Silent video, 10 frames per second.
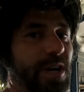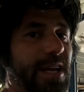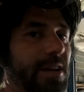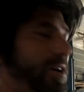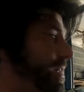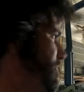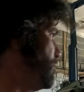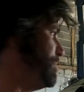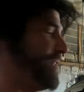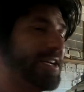you wanna get on the
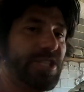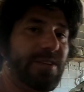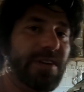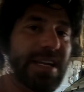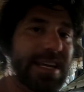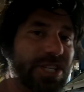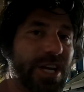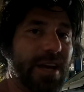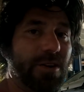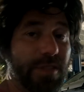Whiplash DVD
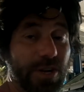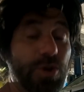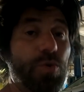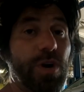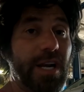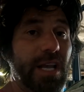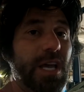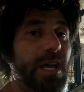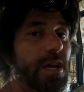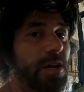channel, the new one,
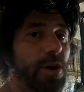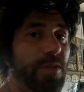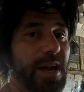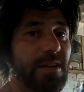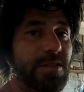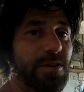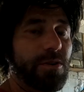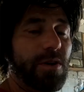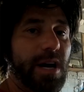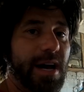go there
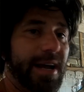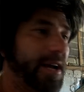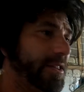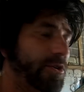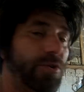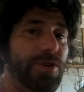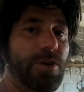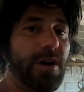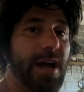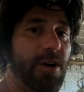too. I got the old
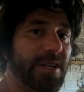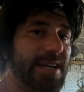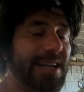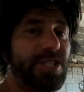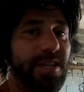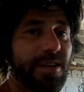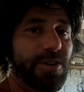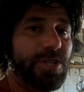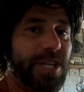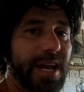URL attached to the
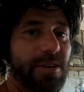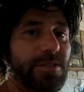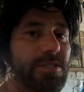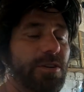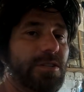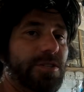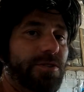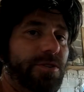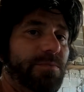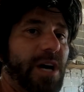new channel. So it's
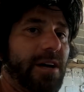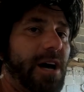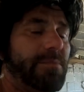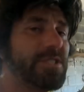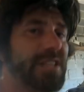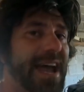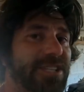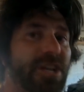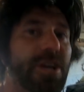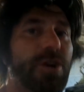
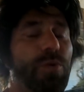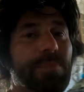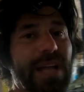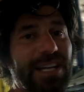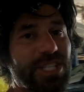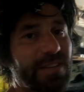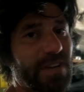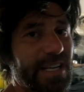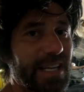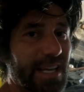
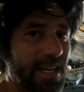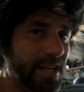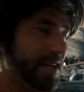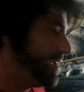youtube.com/whiplashdvd.